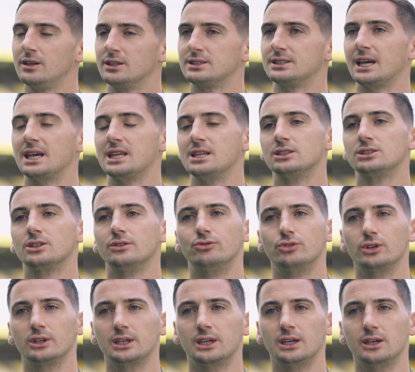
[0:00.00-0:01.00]
the signings have
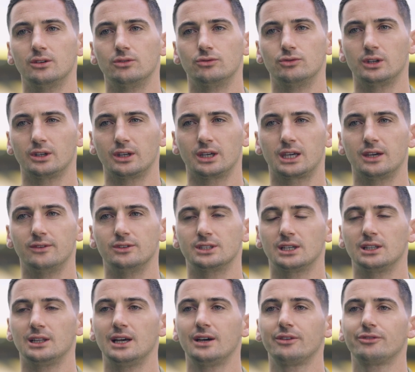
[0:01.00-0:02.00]
really really gave us
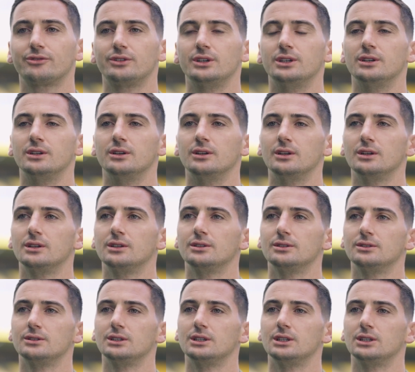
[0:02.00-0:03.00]
a lift, and
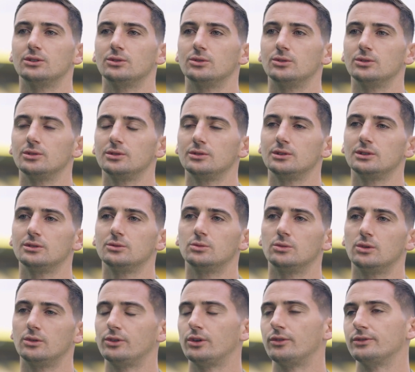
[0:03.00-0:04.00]
you know,
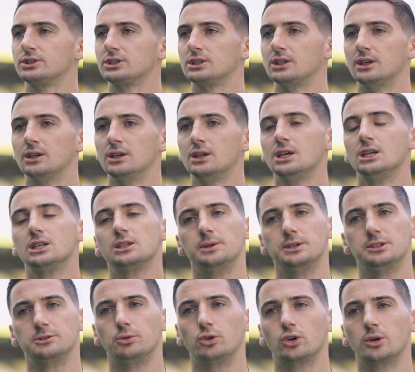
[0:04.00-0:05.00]
we've obviously it's
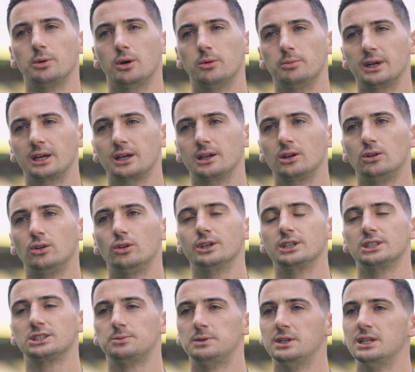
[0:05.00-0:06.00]
been spoke about bringing all that
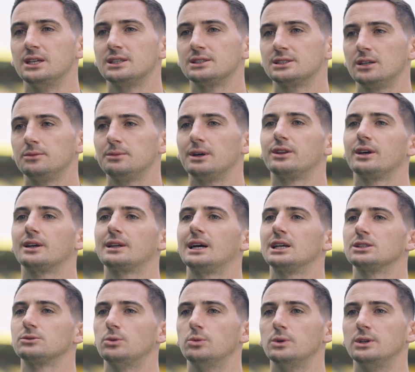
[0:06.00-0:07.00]
experience in, but I think
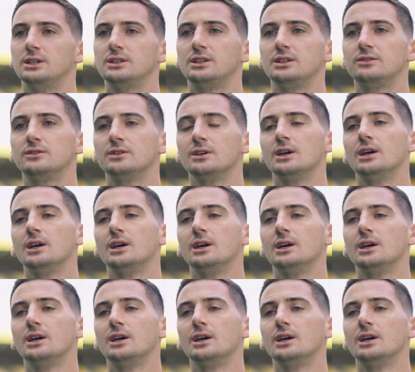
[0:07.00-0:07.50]
that's what we needed.